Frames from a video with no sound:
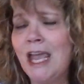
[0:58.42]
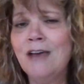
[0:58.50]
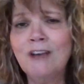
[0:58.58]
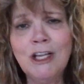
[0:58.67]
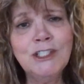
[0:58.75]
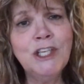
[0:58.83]

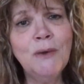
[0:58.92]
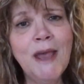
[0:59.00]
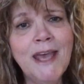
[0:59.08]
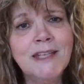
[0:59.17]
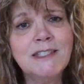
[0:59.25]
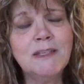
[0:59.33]
I've also
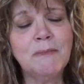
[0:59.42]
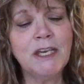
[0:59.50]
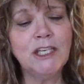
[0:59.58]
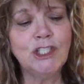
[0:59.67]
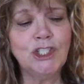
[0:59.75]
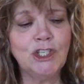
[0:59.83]
had some
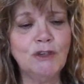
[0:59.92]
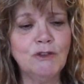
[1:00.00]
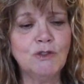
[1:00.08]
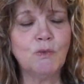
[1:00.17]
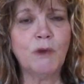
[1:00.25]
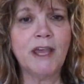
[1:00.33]

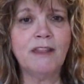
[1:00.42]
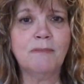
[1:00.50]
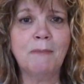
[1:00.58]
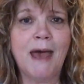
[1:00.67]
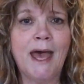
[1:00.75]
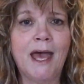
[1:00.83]
issues with
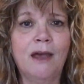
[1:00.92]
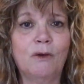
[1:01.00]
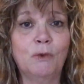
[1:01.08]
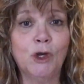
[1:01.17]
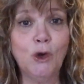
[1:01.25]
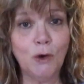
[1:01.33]
my
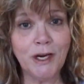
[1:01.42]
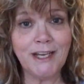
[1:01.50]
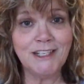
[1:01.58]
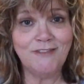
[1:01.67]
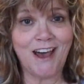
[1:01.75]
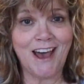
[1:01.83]

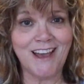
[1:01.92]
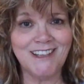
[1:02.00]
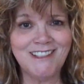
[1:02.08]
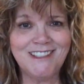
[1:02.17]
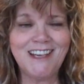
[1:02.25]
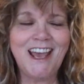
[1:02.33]
recording
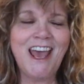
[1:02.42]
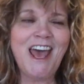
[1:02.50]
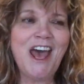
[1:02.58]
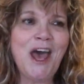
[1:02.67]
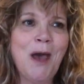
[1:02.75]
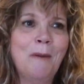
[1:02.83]
device.
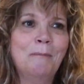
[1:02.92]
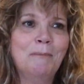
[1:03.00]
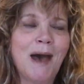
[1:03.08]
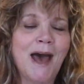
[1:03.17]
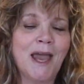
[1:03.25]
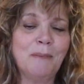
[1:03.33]

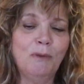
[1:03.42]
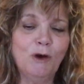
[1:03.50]
My